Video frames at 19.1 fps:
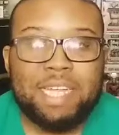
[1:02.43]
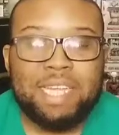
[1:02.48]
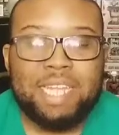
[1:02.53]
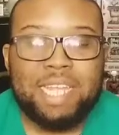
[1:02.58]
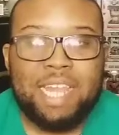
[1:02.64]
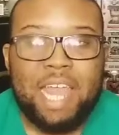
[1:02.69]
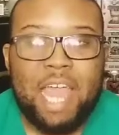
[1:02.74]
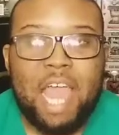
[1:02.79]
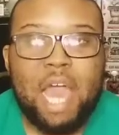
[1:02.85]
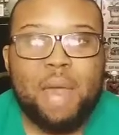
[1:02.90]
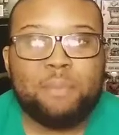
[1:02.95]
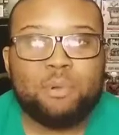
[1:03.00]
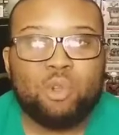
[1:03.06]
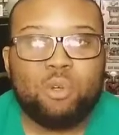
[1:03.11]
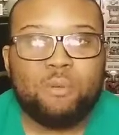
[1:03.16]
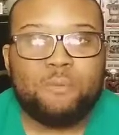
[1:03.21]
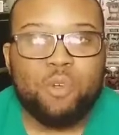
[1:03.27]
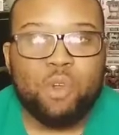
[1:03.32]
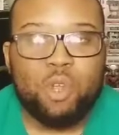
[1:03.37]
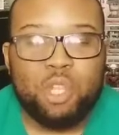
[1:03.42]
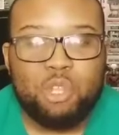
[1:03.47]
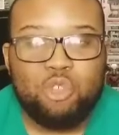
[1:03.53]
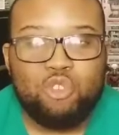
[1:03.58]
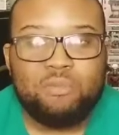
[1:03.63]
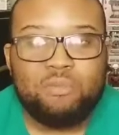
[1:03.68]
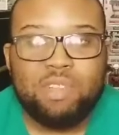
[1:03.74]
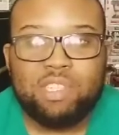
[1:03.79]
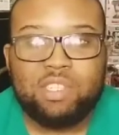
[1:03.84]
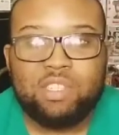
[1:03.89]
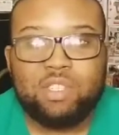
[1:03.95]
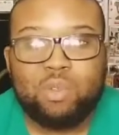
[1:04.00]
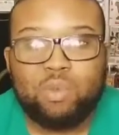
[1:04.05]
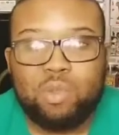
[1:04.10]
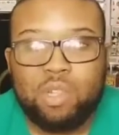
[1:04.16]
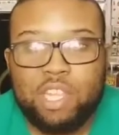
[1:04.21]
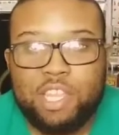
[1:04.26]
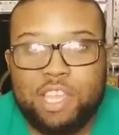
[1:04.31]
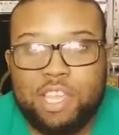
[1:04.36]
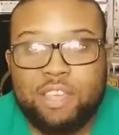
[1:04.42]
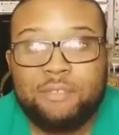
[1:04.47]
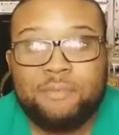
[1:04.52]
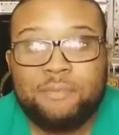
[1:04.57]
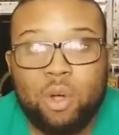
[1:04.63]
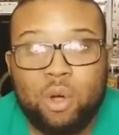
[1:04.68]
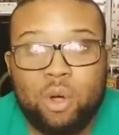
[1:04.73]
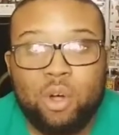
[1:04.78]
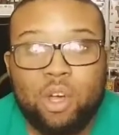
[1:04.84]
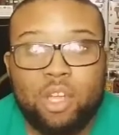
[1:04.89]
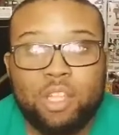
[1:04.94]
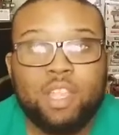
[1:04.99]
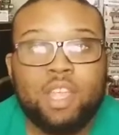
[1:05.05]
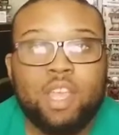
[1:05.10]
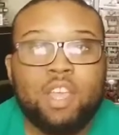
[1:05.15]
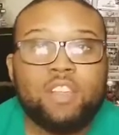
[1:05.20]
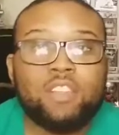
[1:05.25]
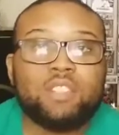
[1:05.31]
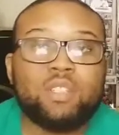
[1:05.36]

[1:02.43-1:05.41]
uninhabitable for humans to live on.